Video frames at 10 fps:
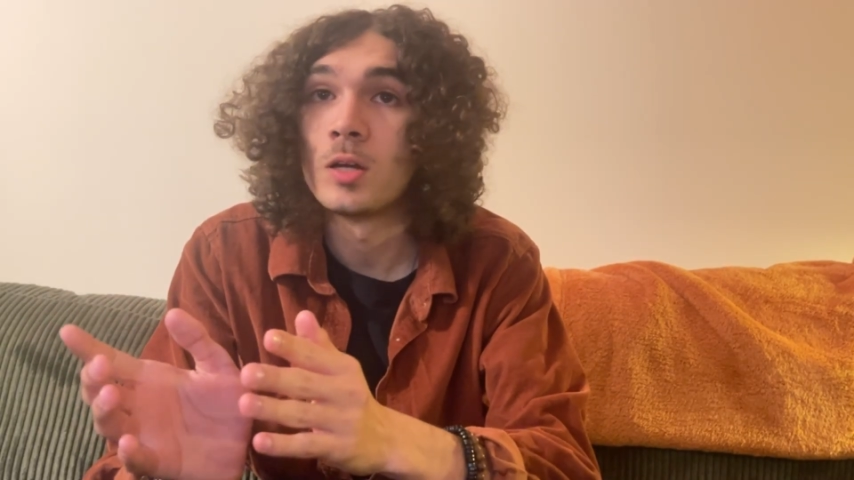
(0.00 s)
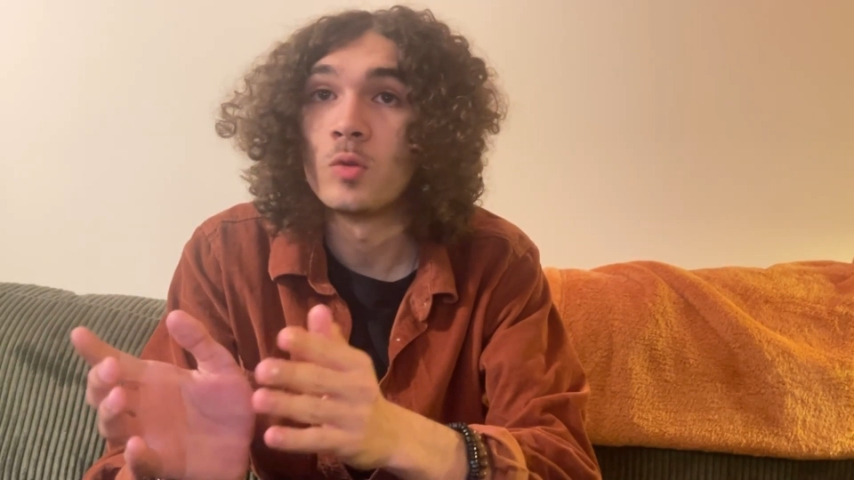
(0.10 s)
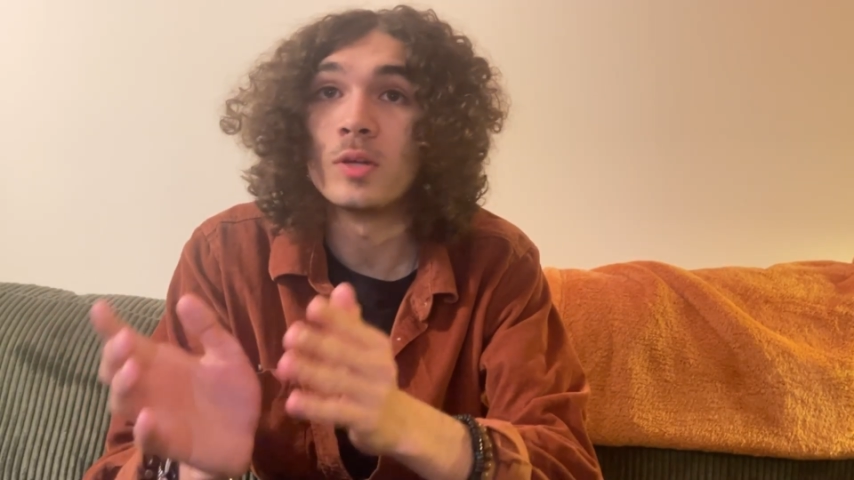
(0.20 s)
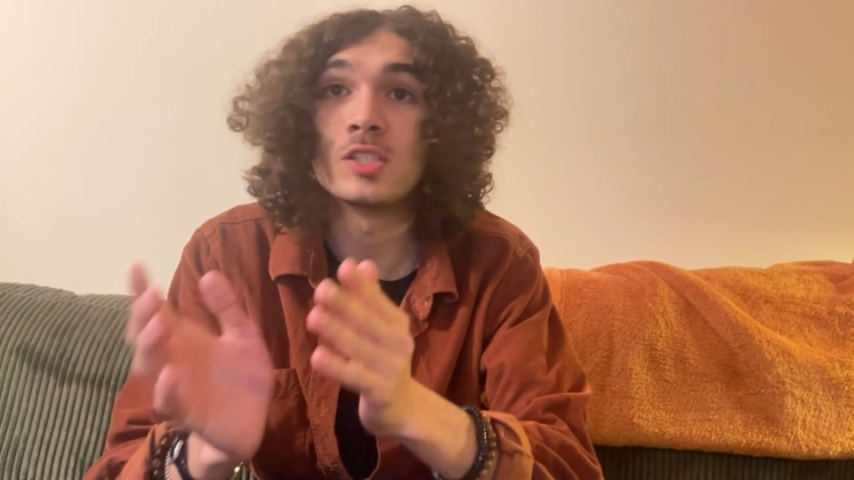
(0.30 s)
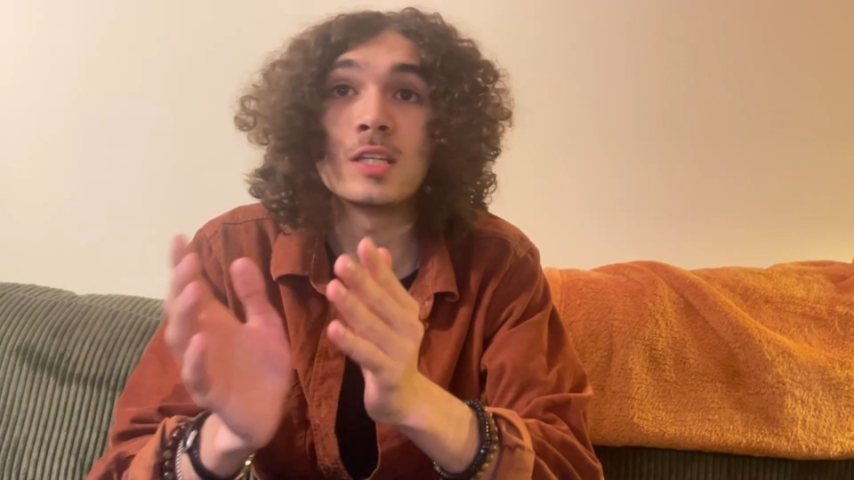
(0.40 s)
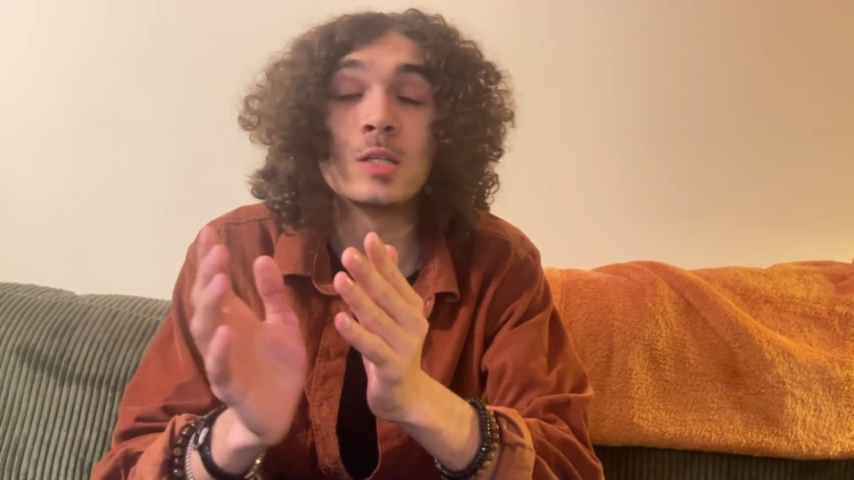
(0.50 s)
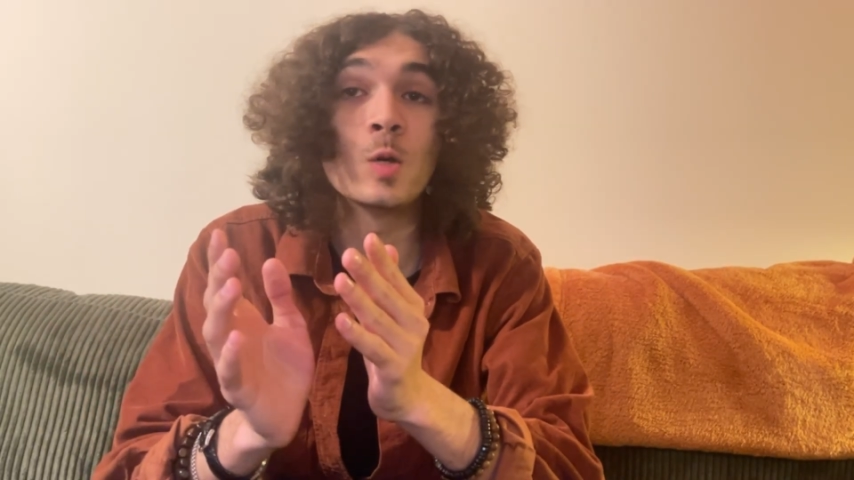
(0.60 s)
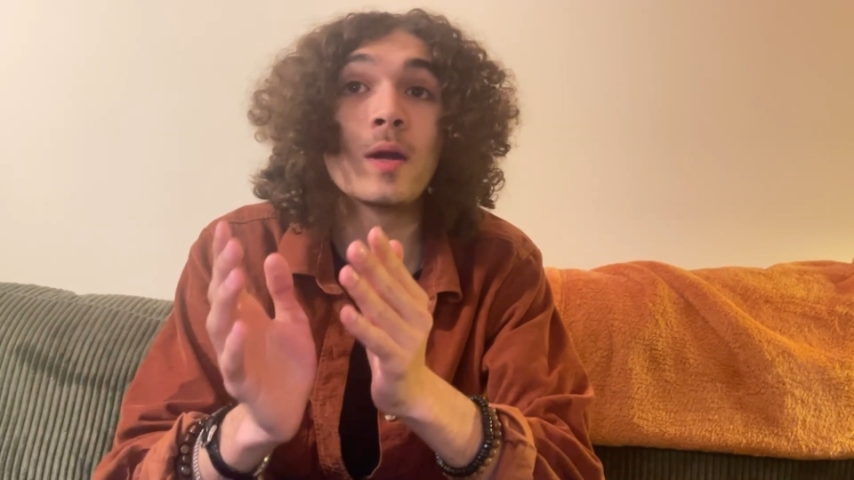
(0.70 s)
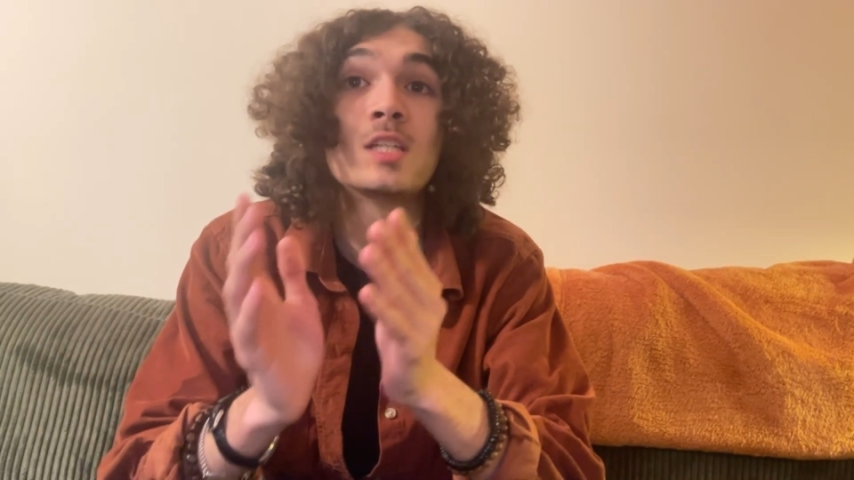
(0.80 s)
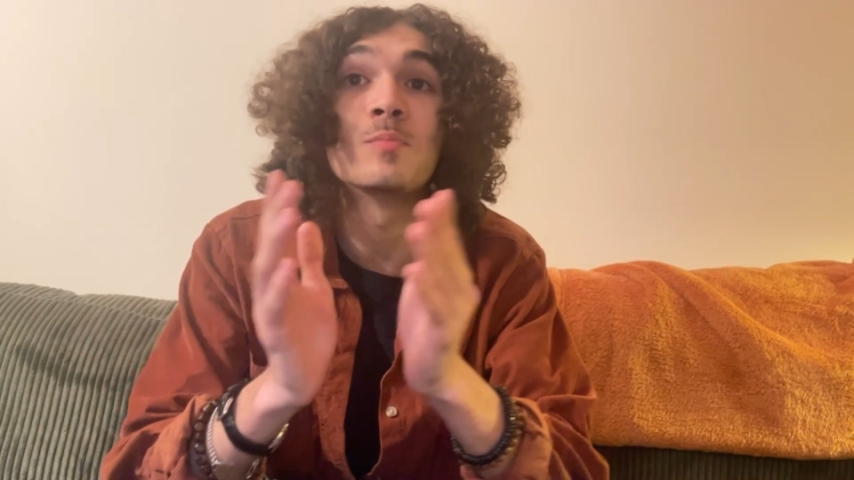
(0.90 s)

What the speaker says: we see New Age